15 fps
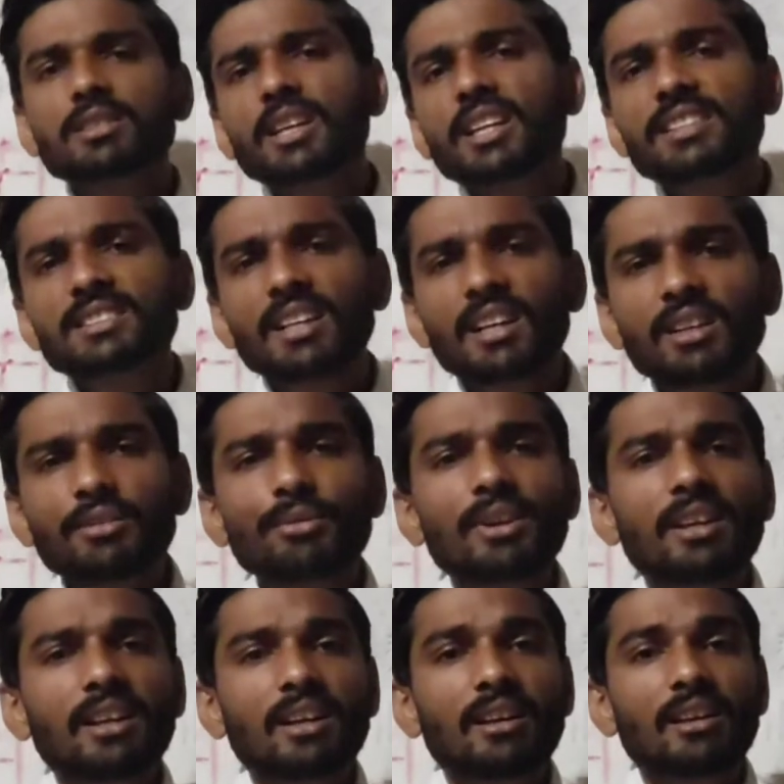the result
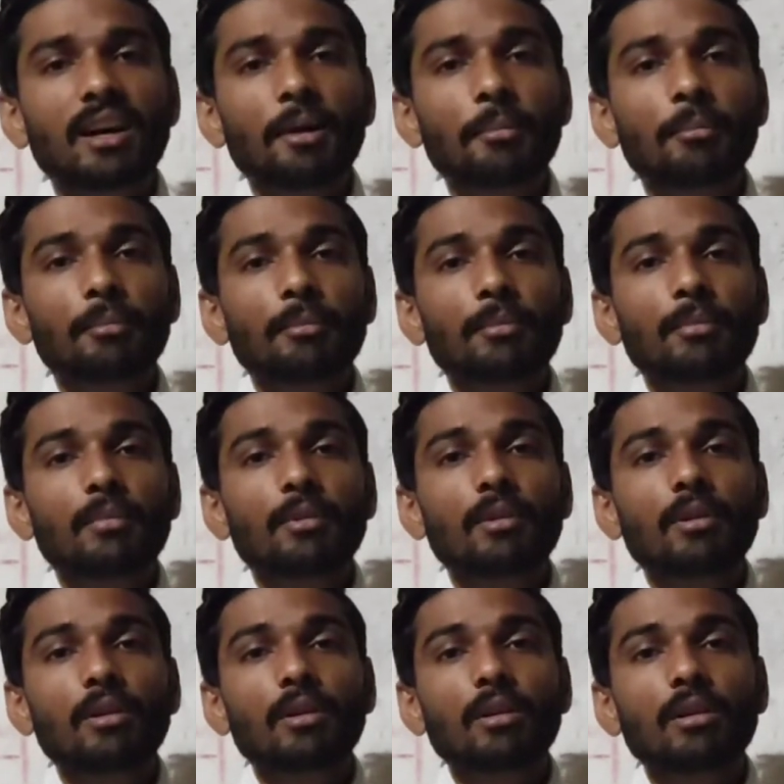will come
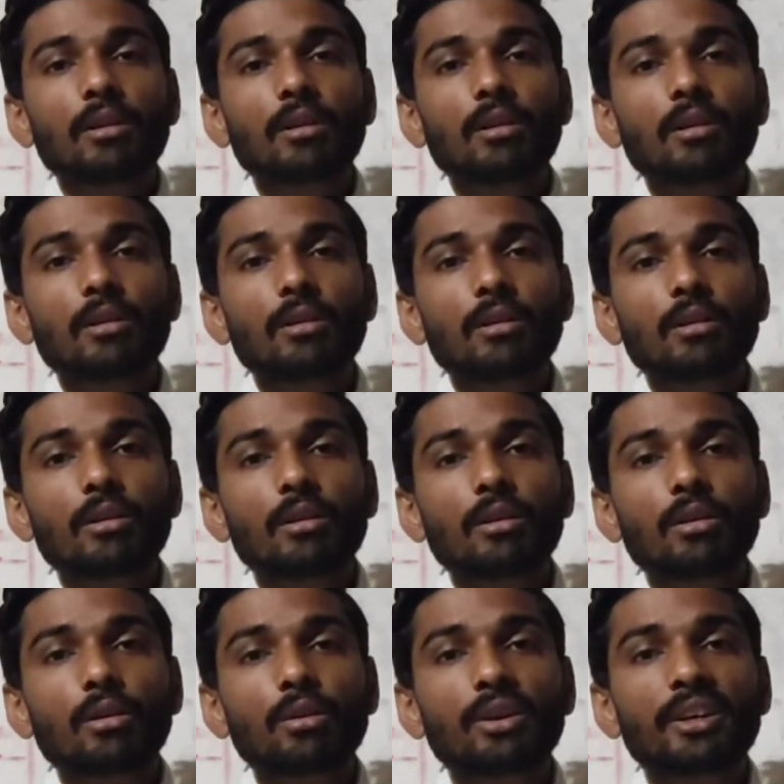
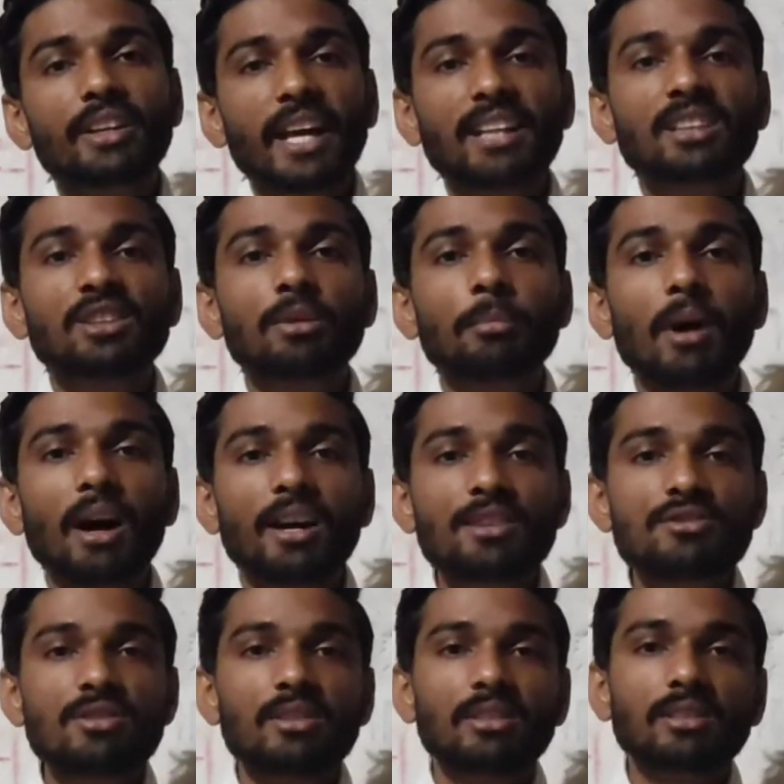on 10th March
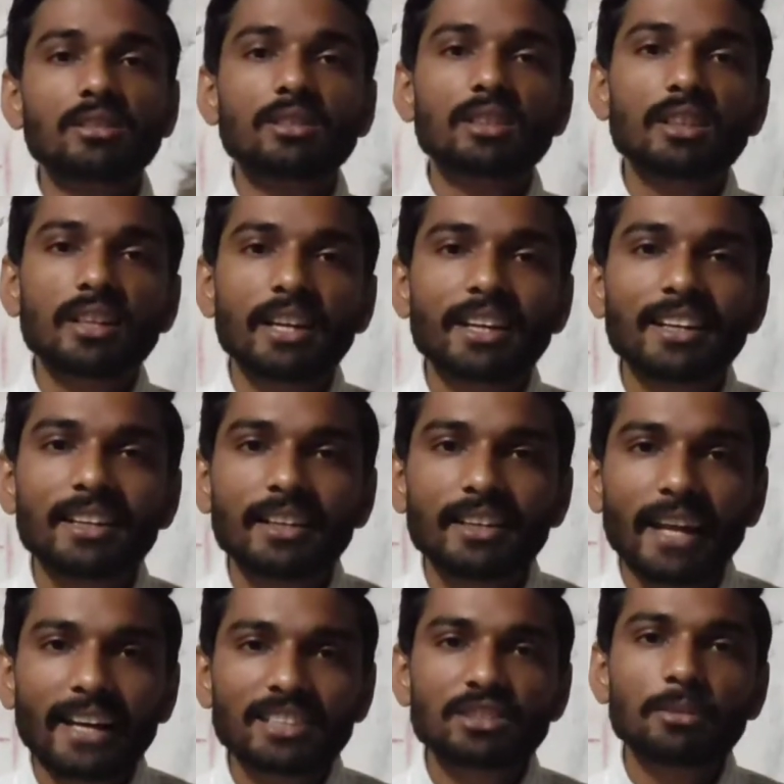in
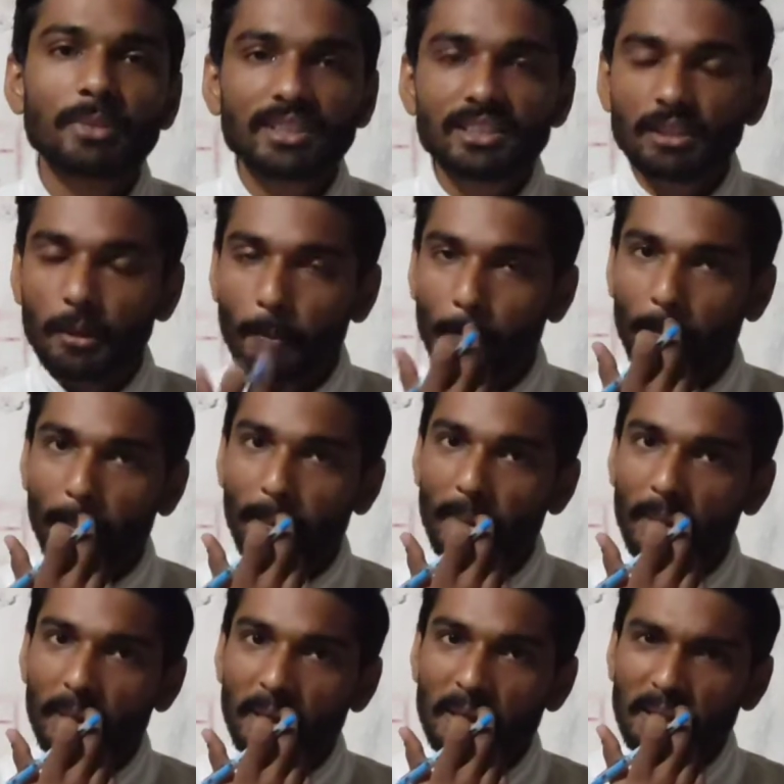next month.
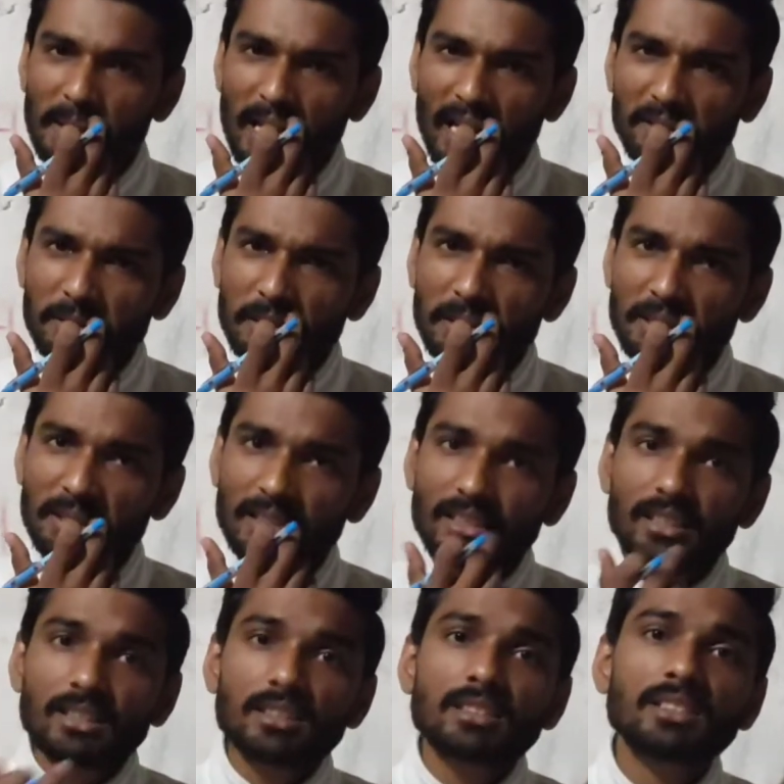Actually
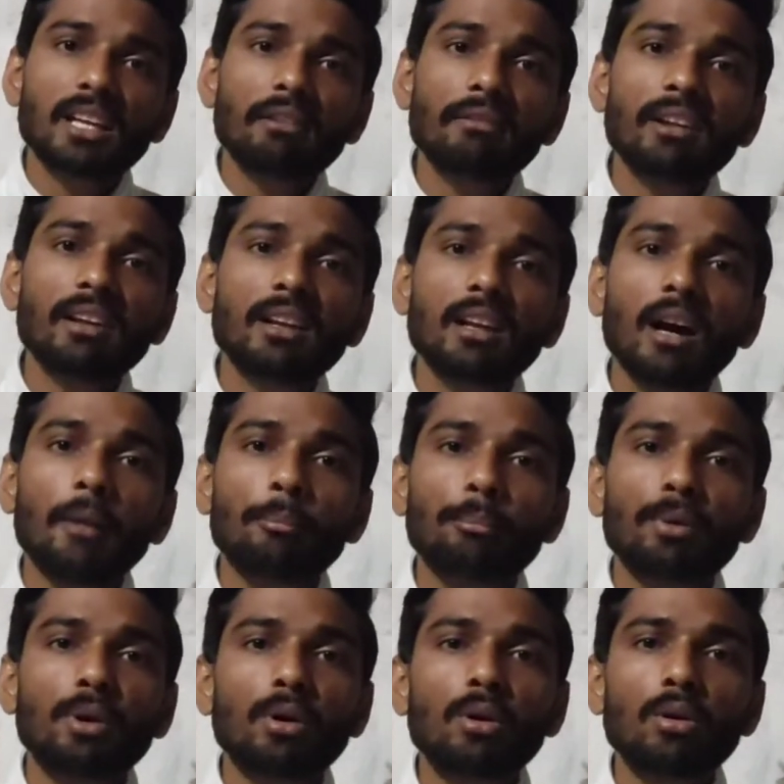they will
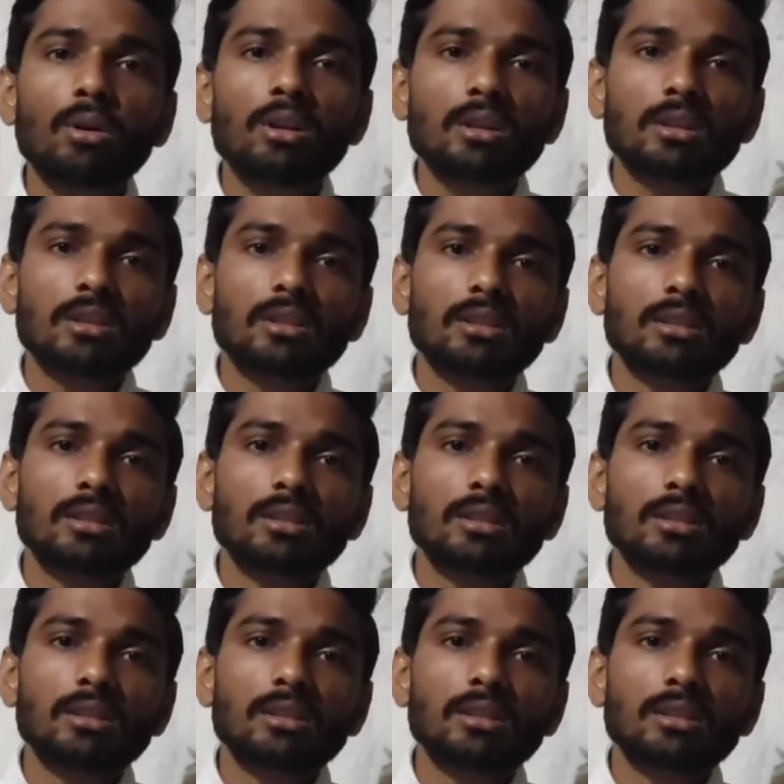upload